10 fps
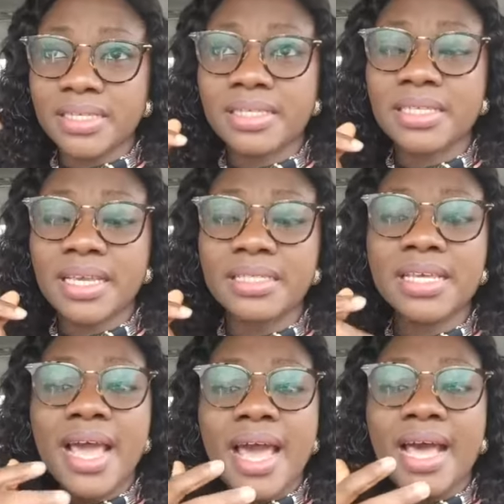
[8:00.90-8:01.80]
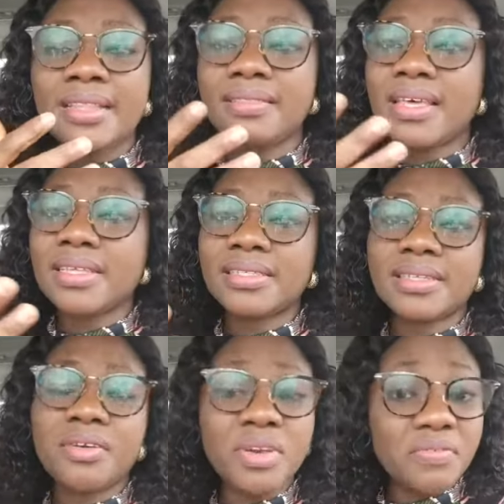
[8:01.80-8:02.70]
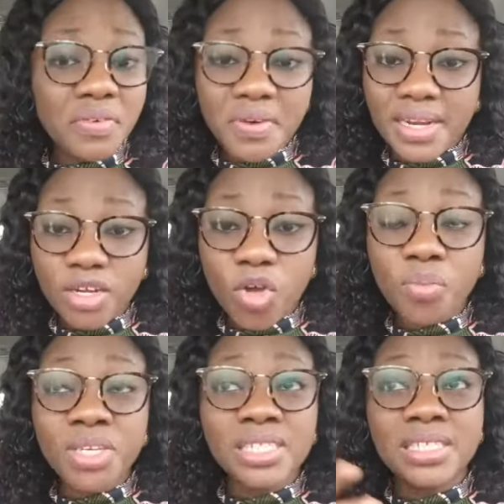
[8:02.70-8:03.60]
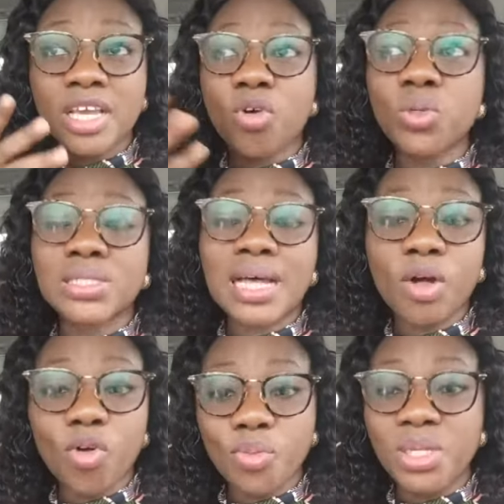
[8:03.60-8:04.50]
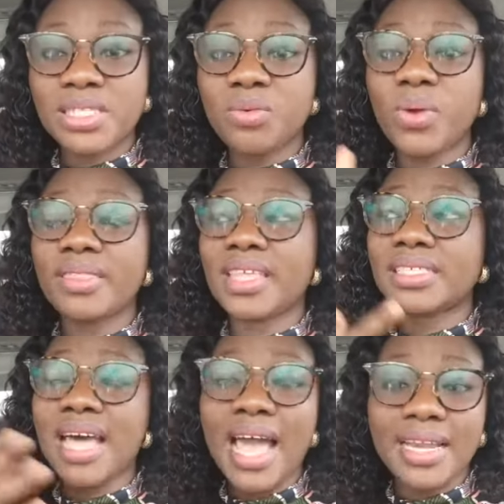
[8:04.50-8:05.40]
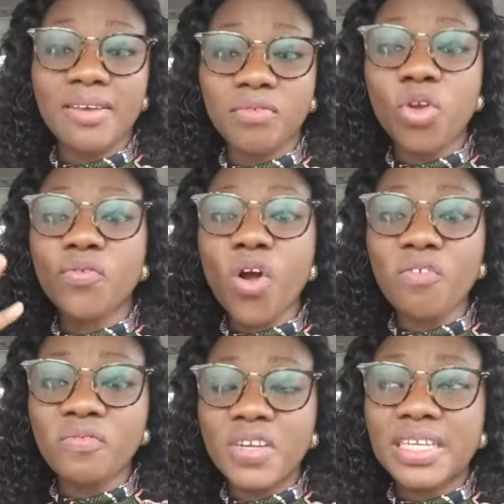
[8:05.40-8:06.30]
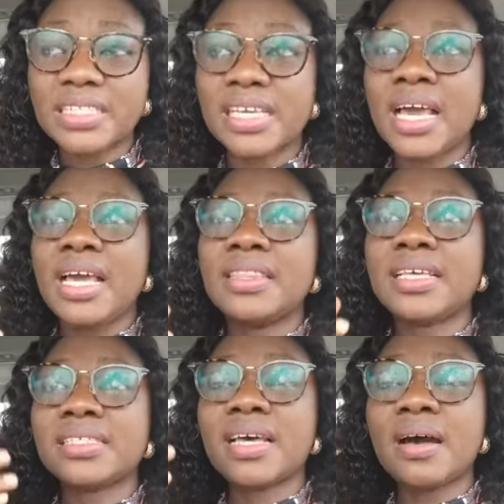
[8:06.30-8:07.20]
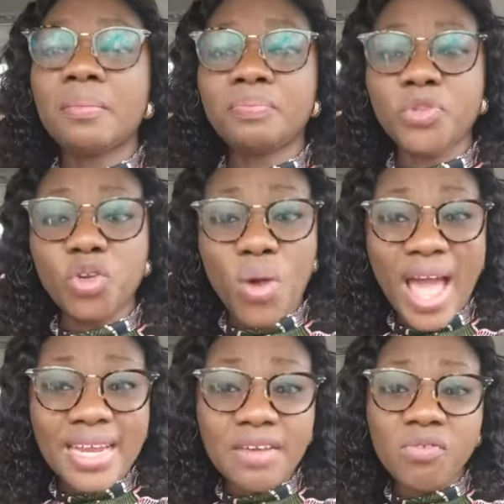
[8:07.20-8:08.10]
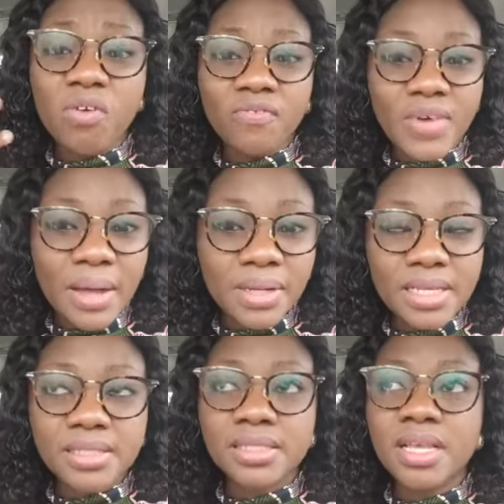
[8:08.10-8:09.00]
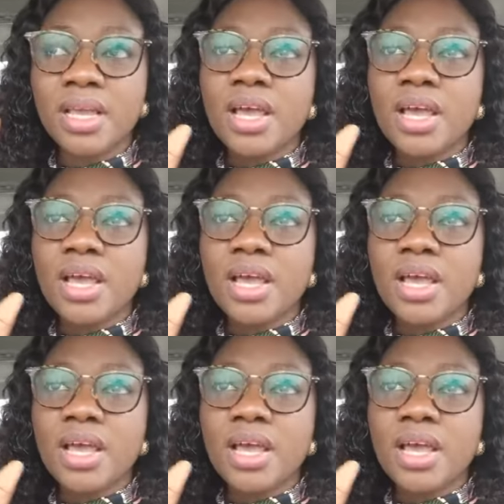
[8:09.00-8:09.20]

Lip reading: State and there's a riverine community, a coastal community where there's high level of conflict, there's high level of violence,